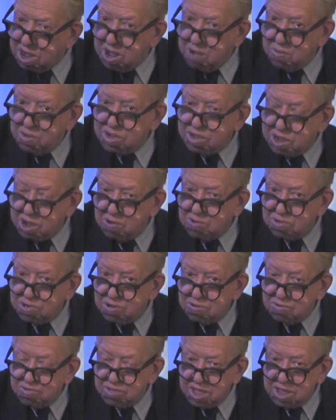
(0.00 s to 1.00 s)
which shows
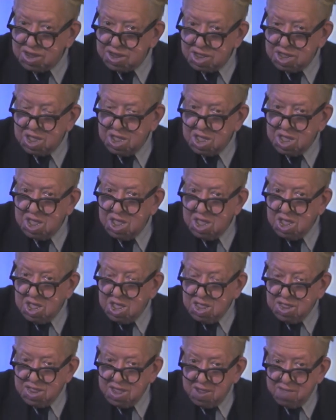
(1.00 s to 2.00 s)
you that
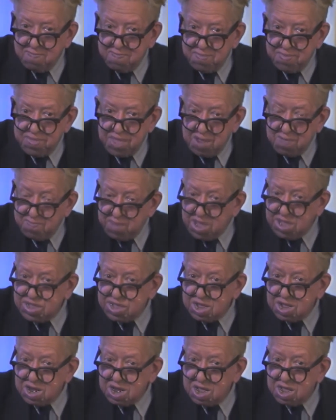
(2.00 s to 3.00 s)
that that
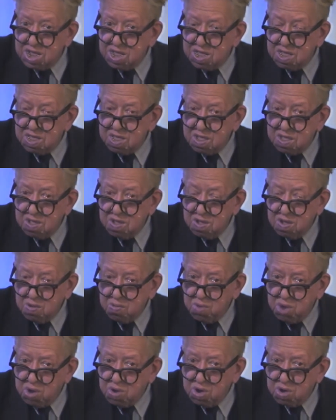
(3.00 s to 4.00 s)
basically
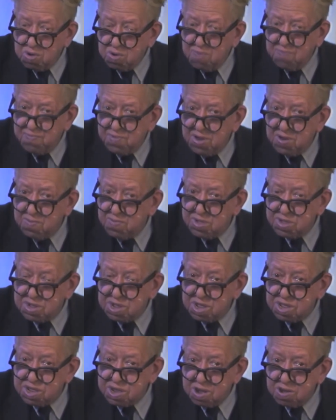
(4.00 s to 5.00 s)
where a good film is
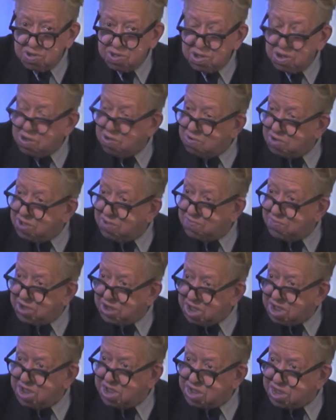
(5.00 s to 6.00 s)
concerned, you don't even
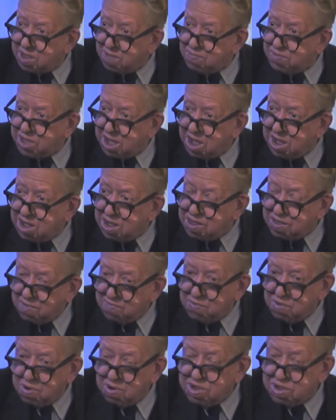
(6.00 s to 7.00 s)
need subtitles.
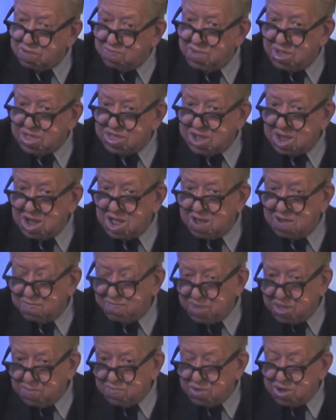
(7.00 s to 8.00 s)
Of course, it makes a lot of
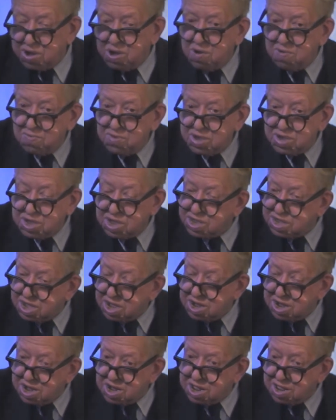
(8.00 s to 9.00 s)
people nervous to
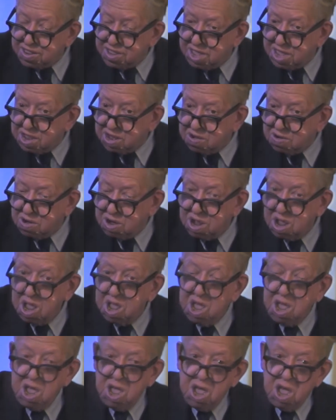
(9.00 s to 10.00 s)
sit in the theater and,
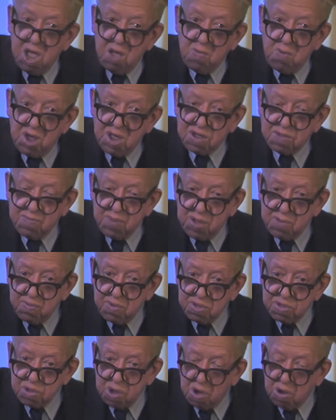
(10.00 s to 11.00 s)
and watch
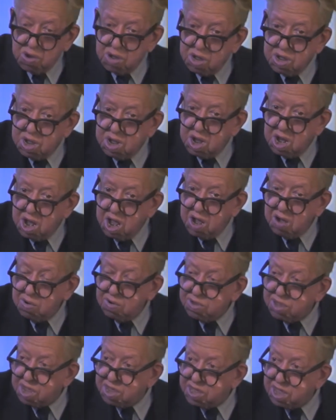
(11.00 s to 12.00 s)
people talking in a
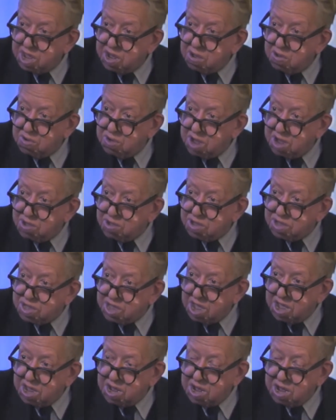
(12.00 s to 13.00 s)
language that they don't
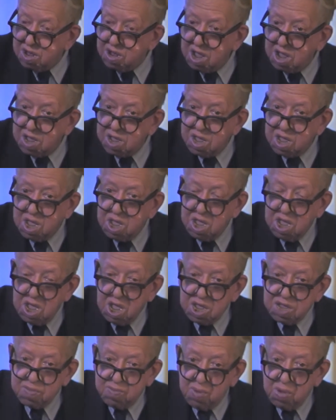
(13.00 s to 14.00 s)
understand, and I
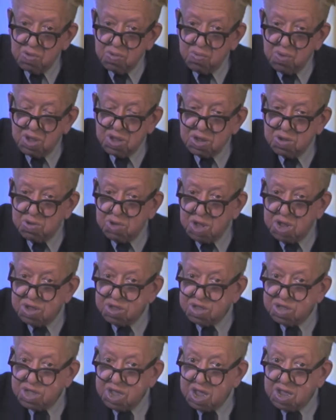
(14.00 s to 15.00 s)
suppose one could
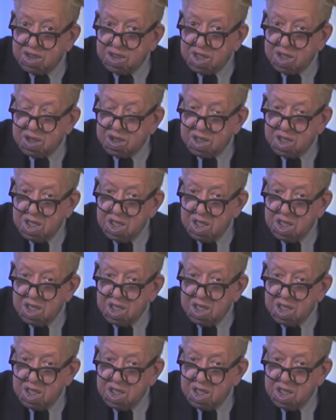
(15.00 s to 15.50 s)
understand that.